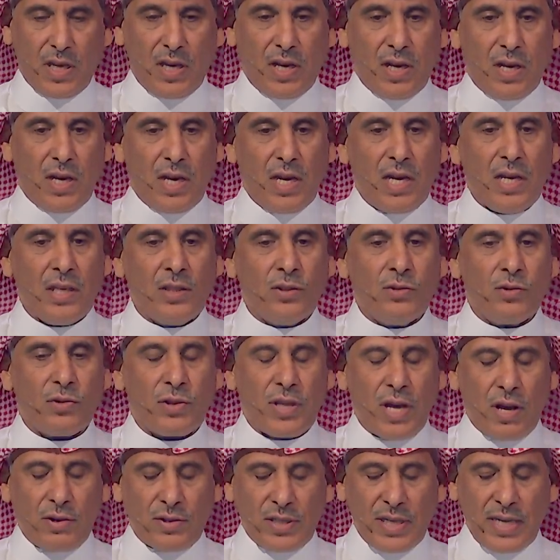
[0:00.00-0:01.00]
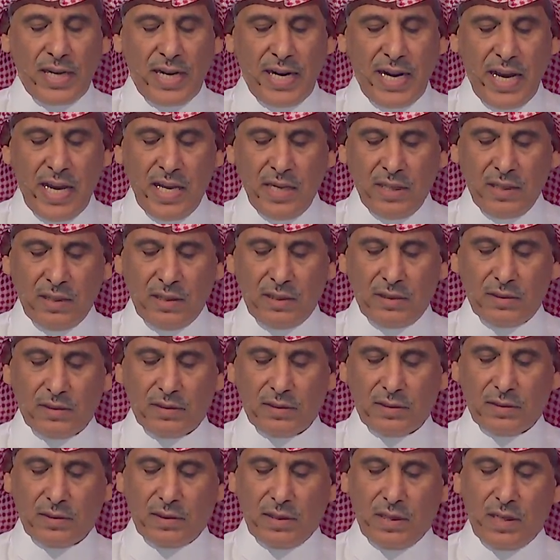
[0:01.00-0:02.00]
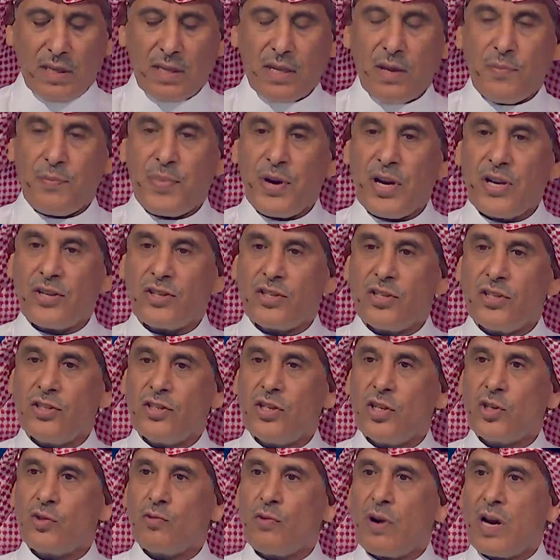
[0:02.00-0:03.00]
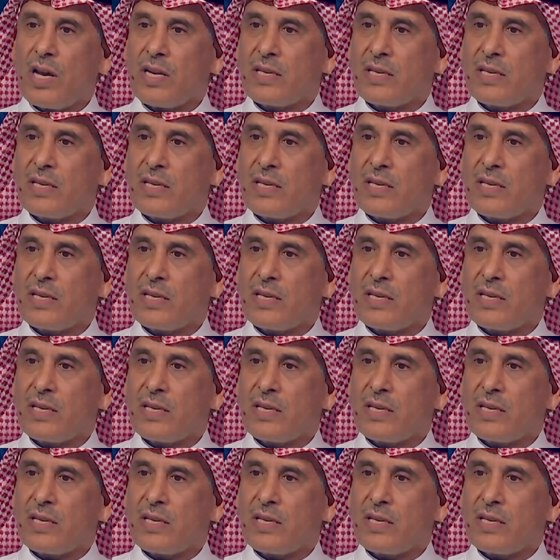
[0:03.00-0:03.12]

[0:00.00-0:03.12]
In 2008, the percentage was